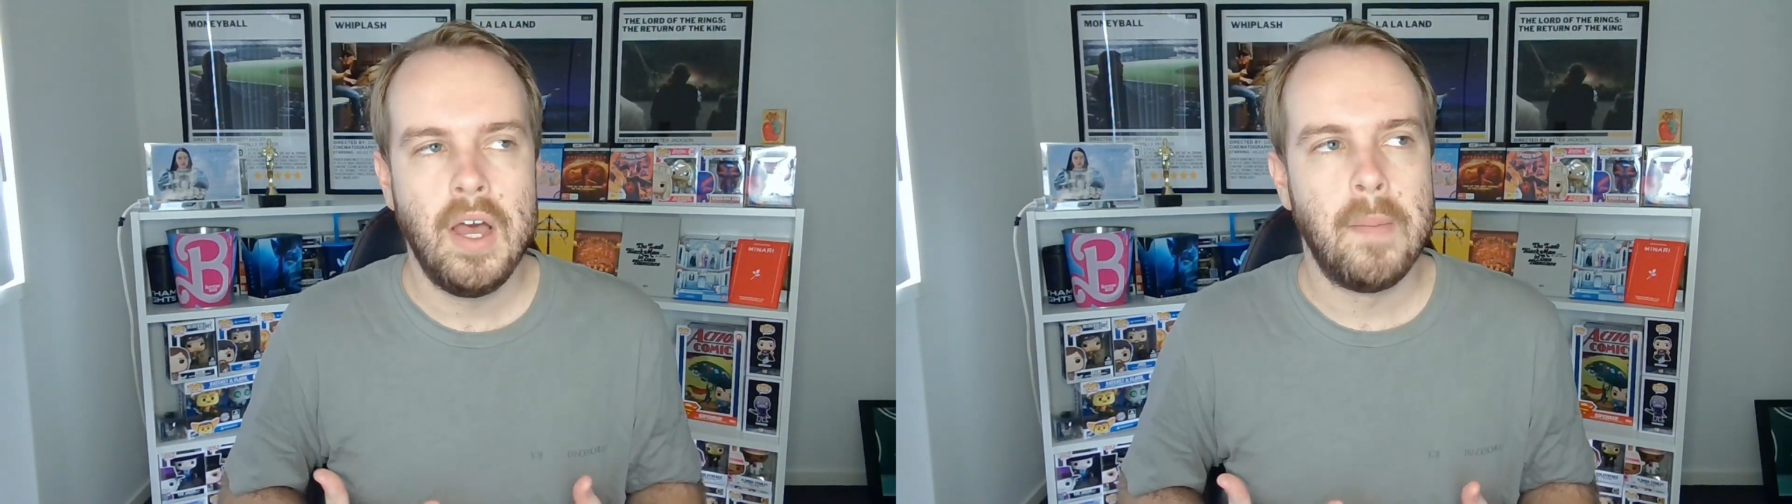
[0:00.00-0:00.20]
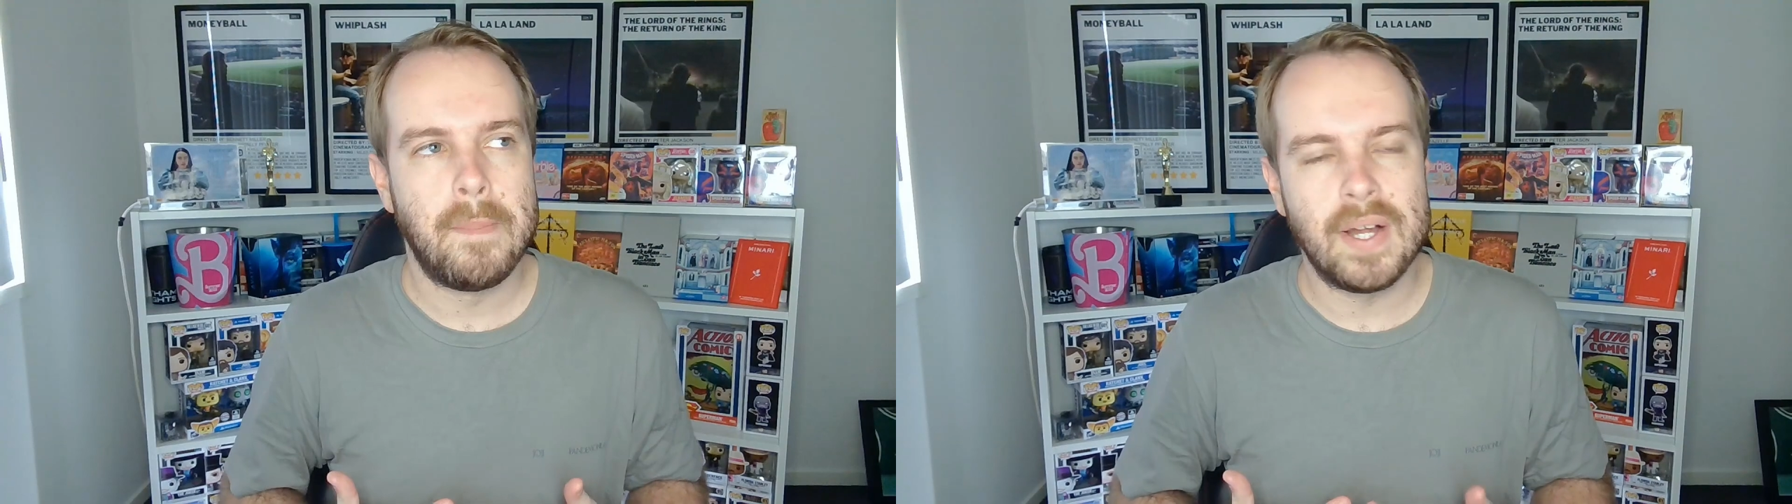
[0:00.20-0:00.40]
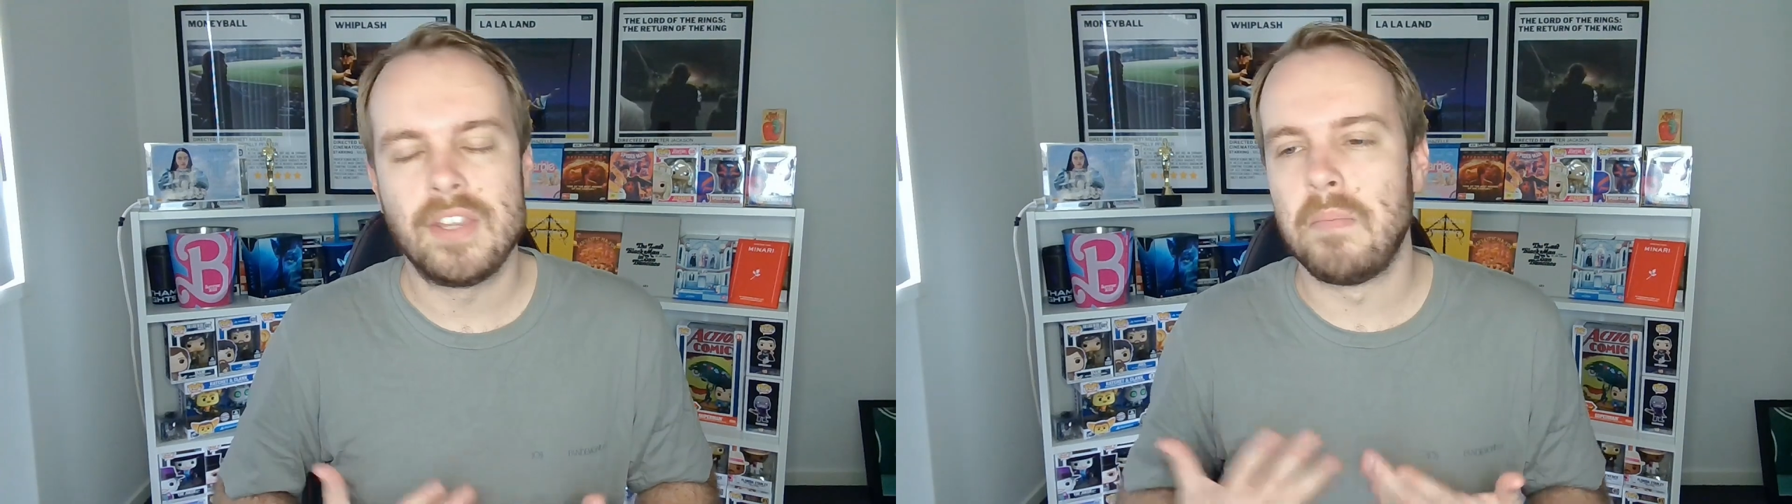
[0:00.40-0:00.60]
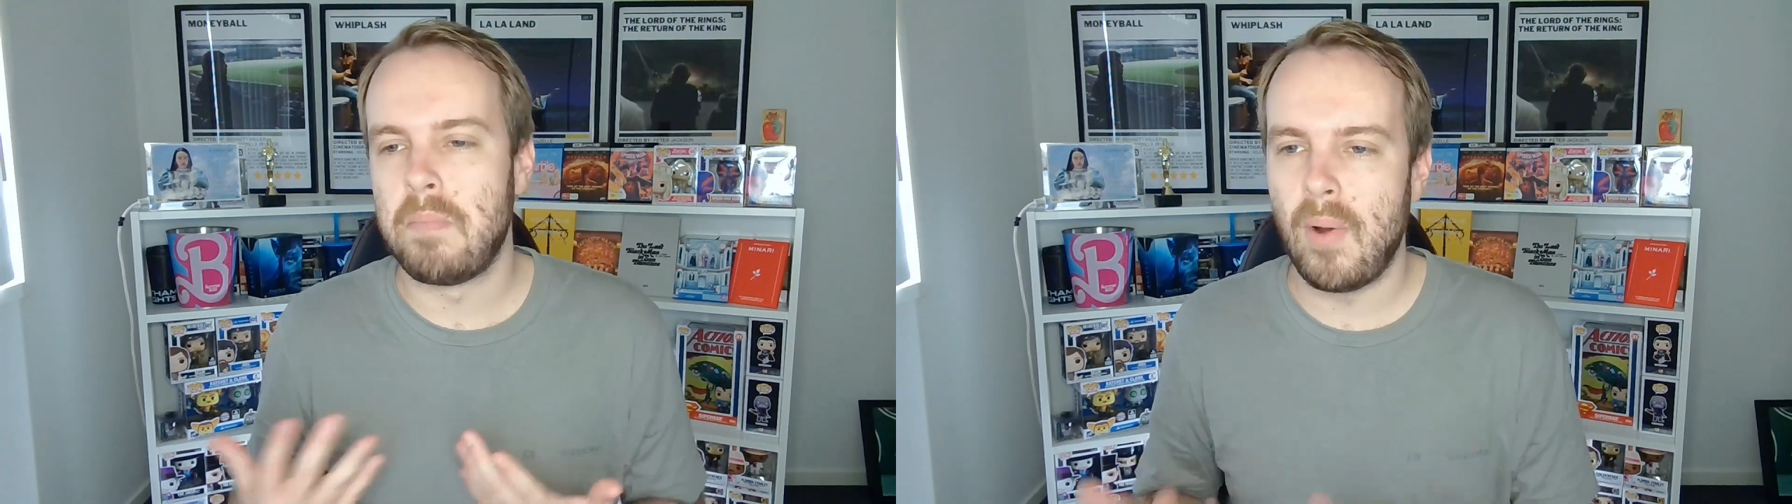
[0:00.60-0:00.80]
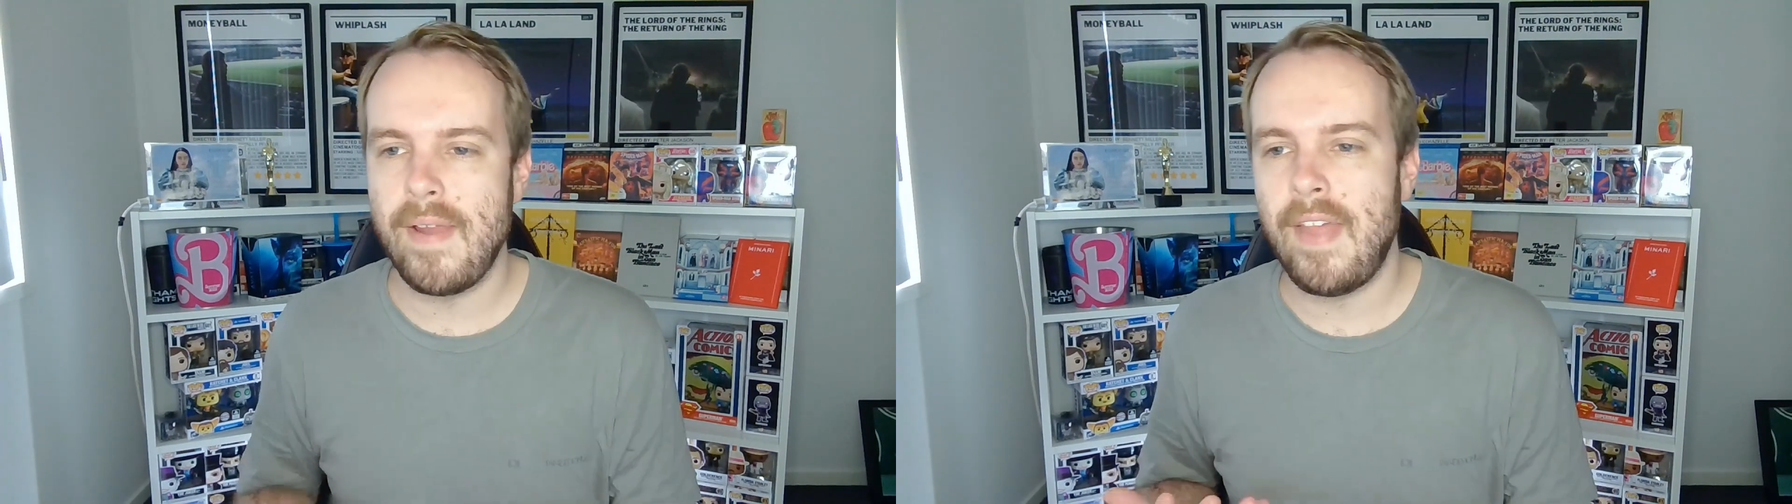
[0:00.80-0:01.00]
but The
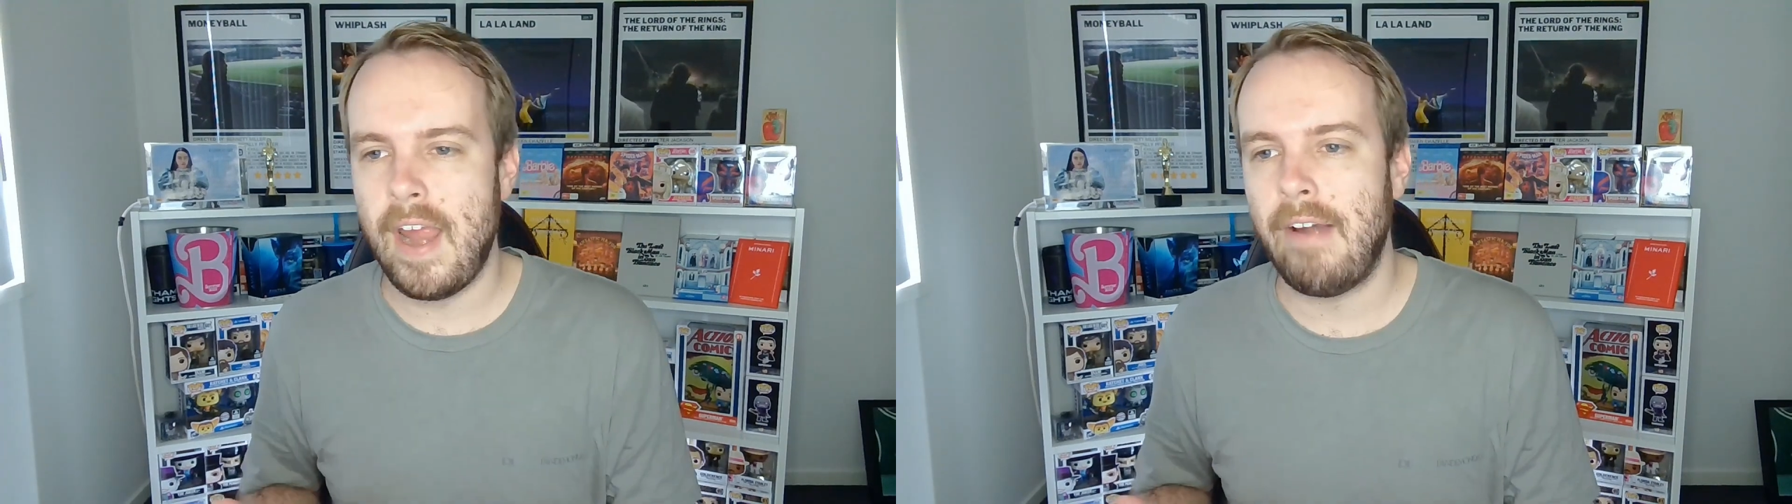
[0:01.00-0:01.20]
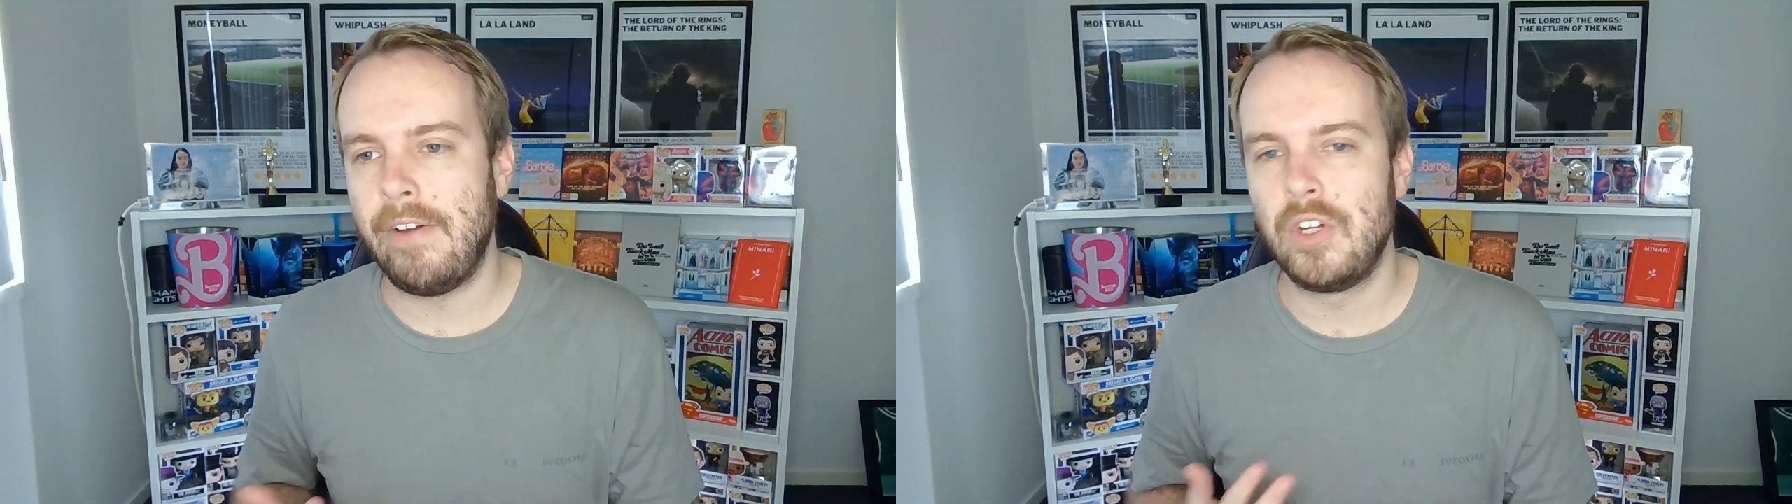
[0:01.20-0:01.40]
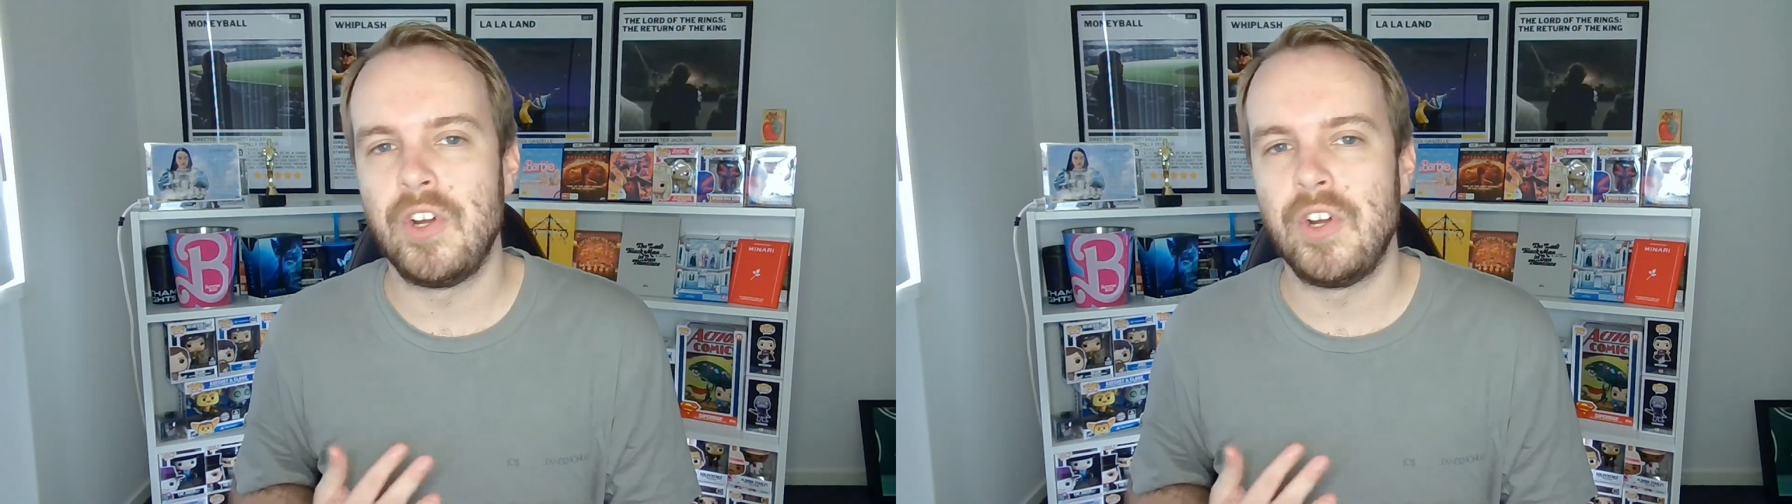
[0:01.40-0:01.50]
Boy and the Heron could